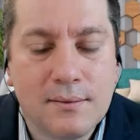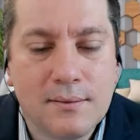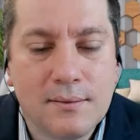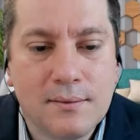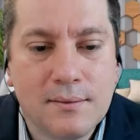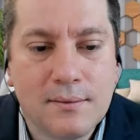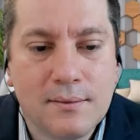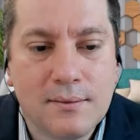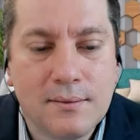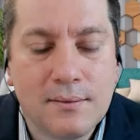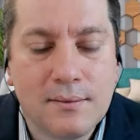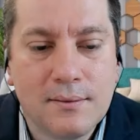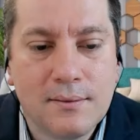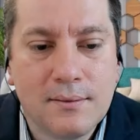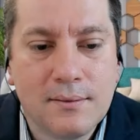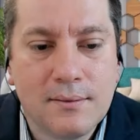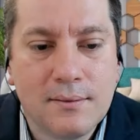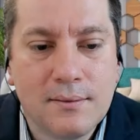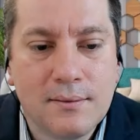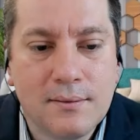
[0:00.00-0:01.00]

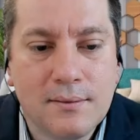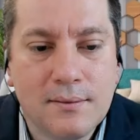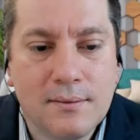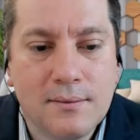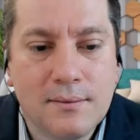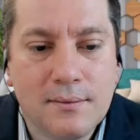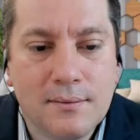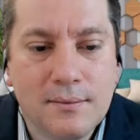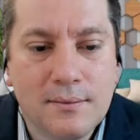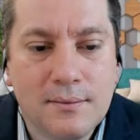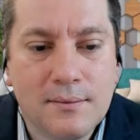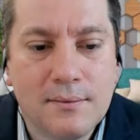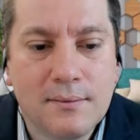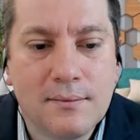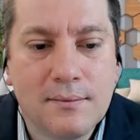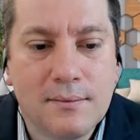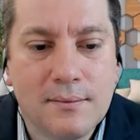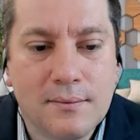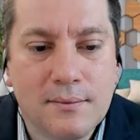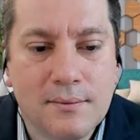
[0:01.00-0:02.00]

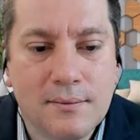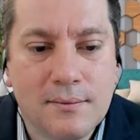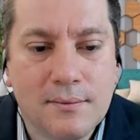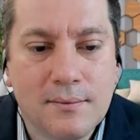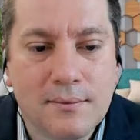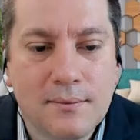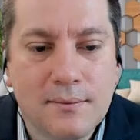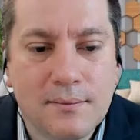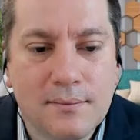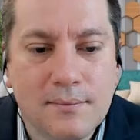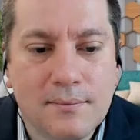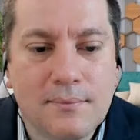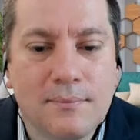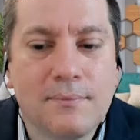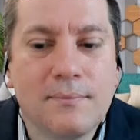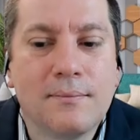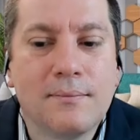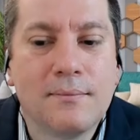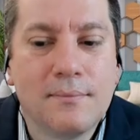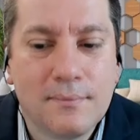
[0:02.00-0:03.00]

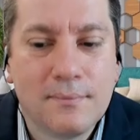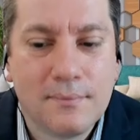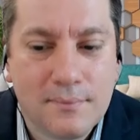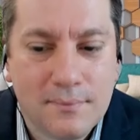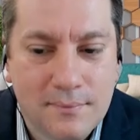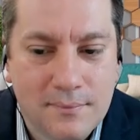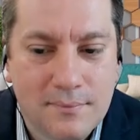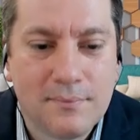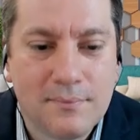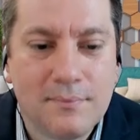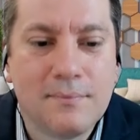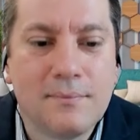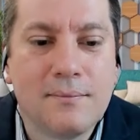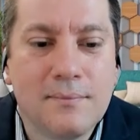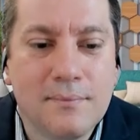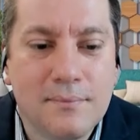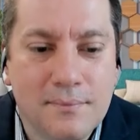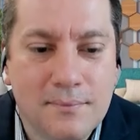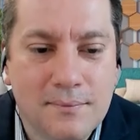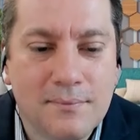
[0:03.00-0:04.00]

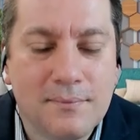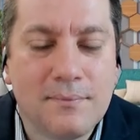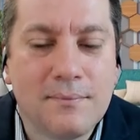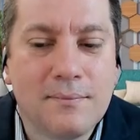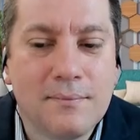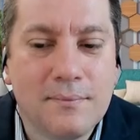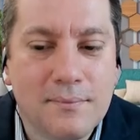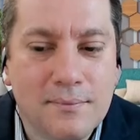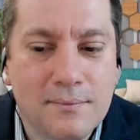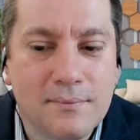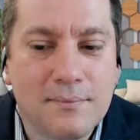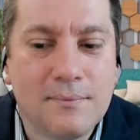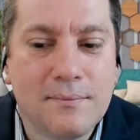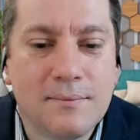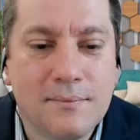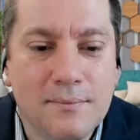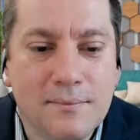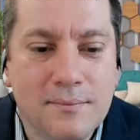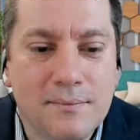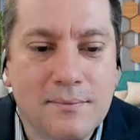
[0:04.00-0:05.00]

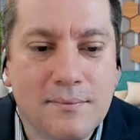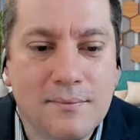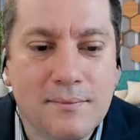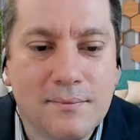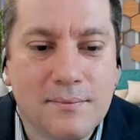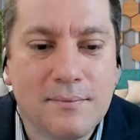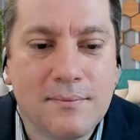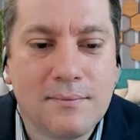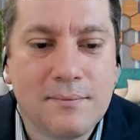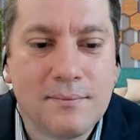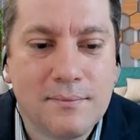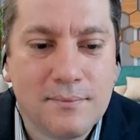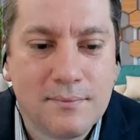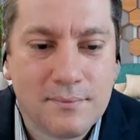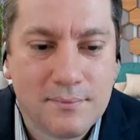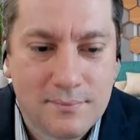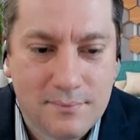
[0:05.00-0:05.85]
(silent)